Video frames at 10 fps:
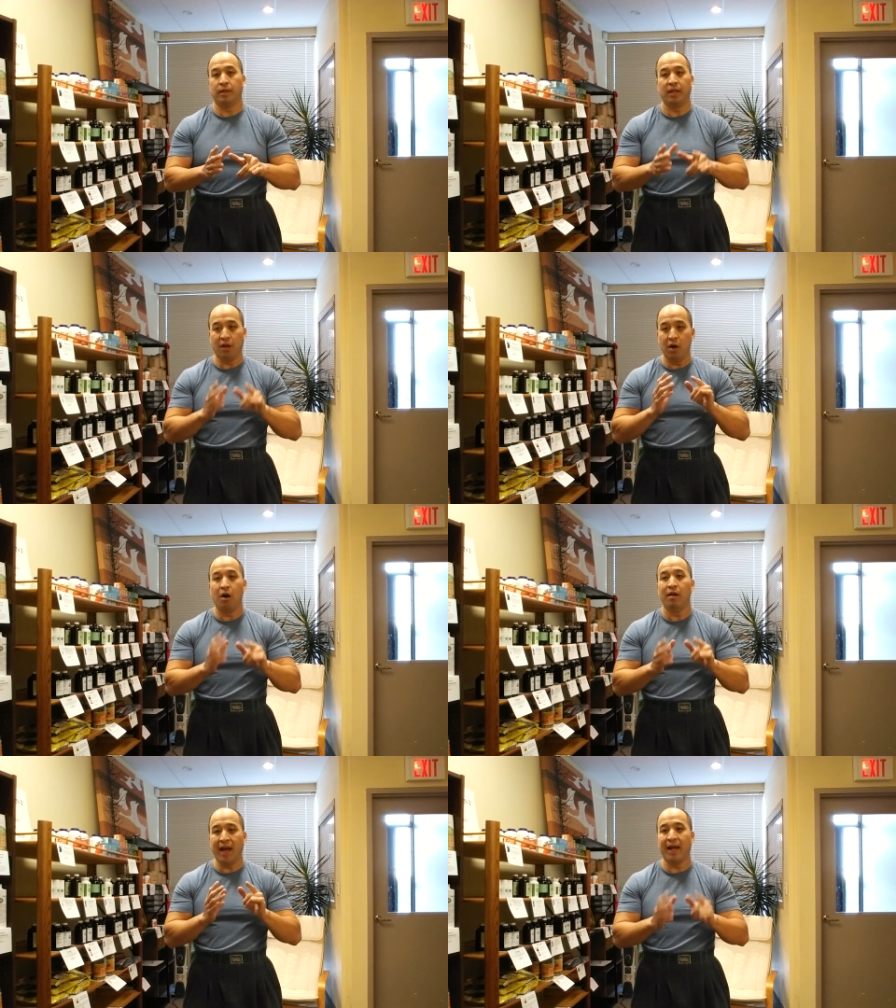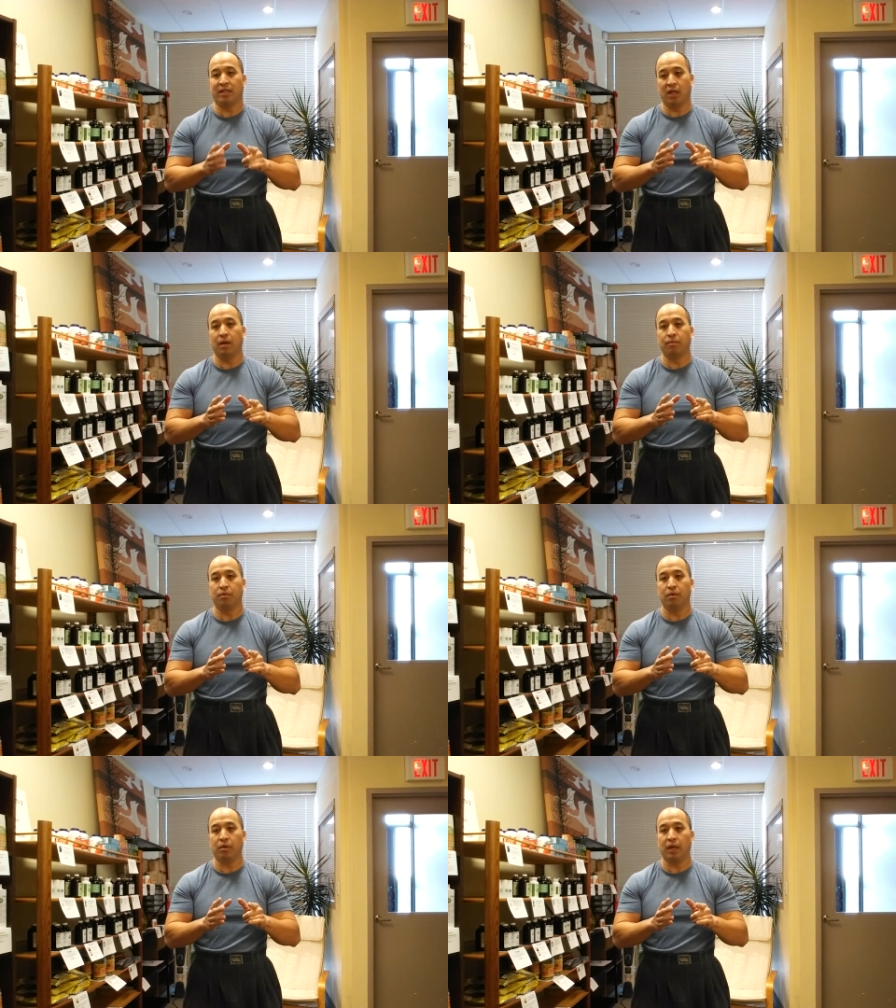It all adds up,
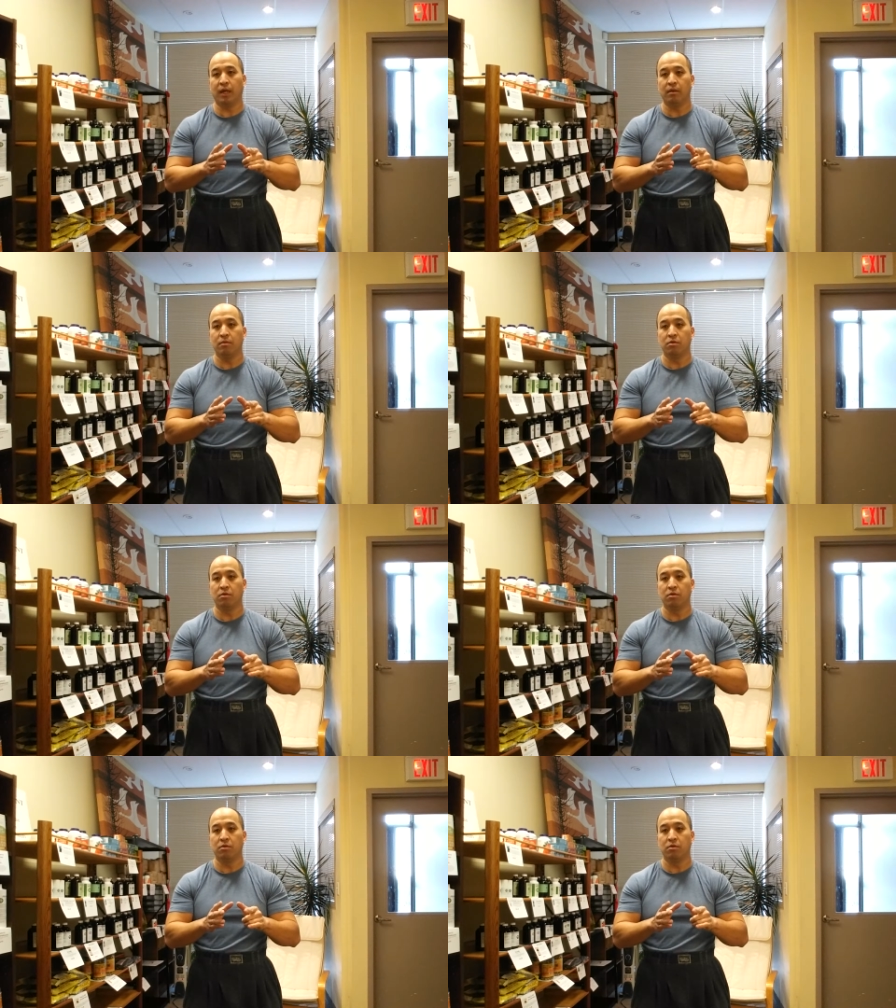okay?